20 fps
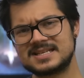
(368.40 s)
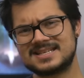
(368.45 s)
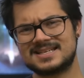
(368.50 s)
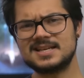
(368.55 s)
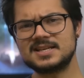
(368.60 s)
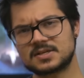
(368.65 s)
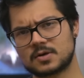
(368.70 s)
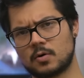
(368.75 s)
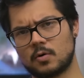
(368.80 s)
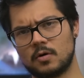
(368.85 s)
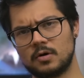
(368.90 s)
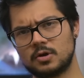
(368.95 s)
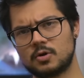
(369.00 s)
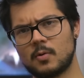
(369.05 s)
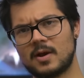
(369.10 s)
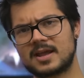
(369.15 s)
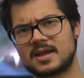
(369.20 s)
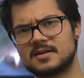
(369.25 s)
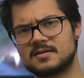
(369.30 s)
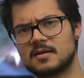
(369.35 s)
in Discord,
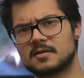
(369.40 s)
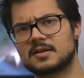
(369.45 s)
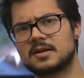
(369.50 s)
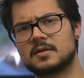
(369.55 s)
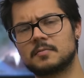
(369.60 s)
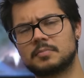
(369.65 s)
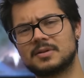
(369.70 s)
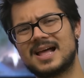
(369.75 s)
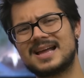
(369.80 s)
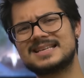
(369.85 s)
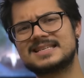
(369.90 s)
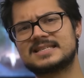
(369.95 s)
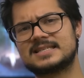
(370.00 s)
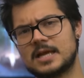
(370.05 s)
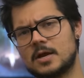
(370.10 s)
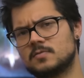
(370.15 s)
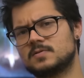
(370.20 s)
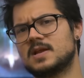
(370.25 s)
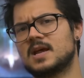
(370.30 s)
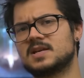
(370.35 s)
who I conducted a blind
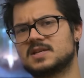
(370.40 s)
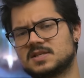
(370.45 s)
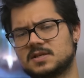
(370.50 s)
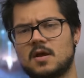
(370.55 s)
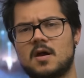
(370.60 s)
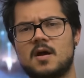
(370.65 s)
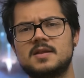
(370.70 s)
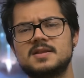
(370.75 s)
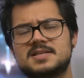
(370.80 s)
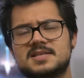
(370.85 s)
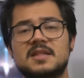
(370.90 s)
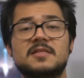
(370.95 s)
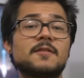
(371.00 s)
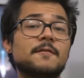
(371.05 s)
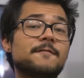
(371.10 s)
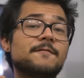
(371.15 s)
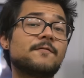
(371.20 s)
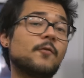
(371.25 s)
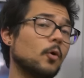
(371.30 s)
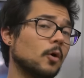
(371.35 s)
sound test on, said the
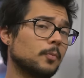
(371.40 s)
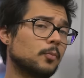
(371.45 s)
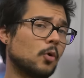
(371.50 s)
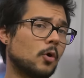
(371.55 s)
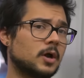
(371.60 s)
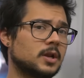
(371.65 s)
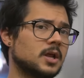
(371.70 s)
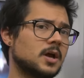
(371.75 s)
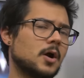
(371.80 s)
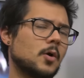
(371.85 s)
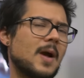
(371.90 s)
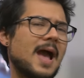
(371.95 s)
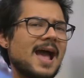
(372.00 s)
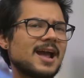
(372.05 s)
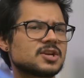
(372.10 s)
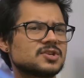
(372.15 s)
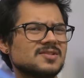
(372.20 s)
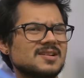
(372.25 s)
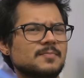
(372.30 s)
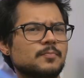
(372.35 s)
four point oh
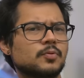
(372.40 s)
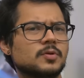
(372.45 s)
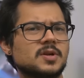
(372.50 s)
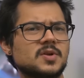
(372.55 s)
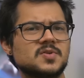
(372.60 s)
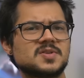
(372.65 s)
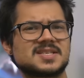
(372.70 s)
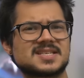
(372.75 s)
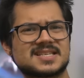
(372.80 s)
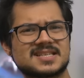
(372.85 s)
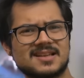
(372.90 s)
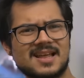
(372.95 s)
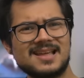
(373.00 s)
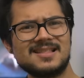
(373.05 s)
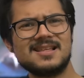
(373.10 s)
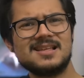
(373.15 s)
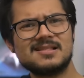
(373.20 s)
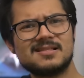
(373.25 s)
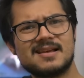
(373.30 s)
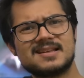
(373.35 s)
actually produced
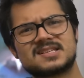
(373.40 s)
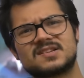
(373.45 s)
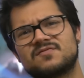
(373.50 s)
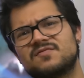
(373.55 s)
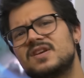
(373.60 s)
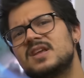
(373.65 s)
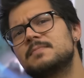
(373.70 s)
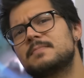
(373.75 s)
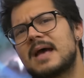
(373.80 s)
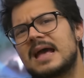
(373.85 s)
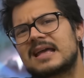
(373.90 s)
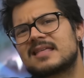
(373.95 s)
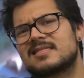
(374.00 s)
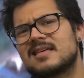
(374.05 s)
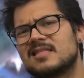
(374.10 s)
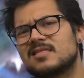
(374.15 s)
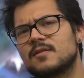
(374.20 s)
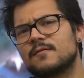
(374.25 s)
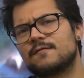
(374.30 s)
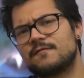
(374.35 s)
slightly less feedback
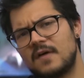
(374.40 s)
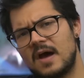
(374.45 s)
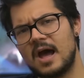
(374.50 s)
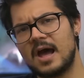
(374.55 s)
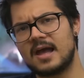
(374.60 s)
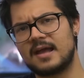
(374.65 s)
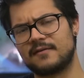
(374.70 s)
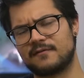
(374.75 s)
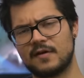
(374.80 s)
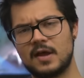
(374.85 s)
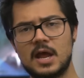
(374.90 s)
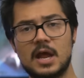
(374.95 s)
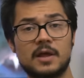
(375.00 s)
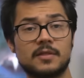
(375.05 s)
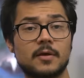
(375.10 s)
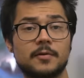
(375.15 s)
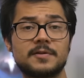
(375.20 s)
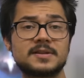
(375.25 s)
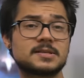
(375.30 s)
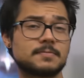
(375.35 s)
than the five,
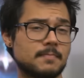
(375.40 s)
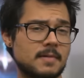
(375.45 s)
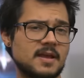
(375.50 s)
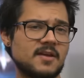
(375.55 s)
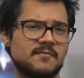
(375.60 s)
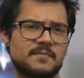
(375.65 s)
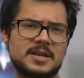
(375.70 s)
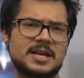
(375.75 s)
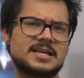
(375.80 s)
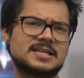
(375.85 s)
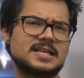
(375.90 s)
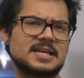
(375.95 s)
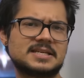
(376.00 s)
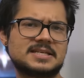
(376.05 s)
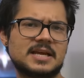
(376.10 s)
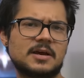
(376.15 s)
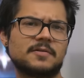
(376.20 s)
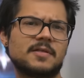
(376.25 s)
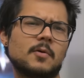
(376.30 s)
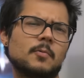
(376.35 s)
though this may have been a
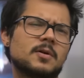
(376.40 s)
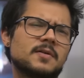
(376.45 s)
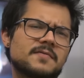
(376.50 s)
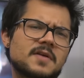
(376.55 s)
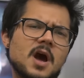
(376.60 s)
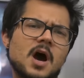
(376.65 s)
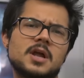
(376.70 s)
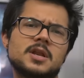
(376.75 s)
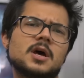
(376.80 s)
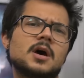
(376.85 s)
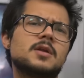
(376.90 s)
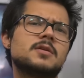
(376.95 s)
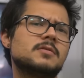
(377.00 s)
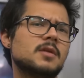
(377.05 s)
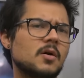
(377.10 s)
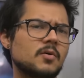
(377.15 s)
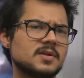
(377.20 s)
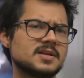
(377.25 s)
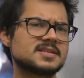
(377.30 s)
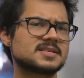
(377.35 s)
detail that would have gone
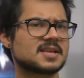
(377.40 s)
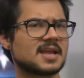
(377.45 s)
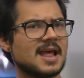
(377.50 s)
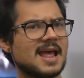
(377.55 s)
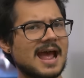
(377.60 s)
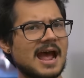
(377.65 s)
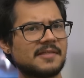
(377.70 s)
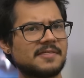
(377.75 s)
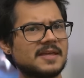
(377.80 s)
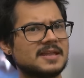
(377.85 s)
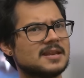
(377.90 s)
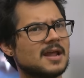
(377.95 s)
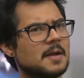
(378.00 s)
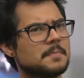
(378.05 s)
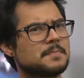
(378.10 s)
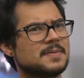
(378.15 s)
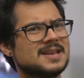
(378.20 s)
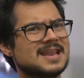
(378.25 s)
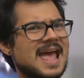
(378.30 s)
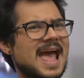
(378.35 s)
unnoticed had they
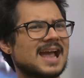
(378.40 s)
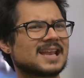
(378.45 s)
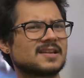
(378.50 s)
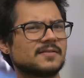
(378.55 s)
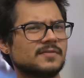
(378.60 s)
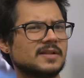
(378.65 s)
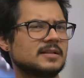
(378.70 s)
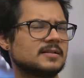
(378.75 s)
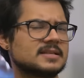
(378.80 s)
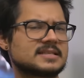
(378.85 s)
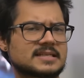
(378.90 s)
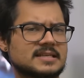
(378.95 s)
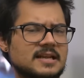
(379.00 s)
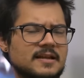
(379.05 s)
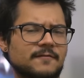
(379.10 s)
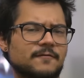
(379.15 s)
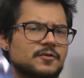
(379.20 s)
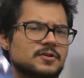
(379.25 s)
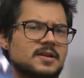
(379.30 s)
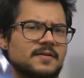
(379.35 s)
not been actively listening for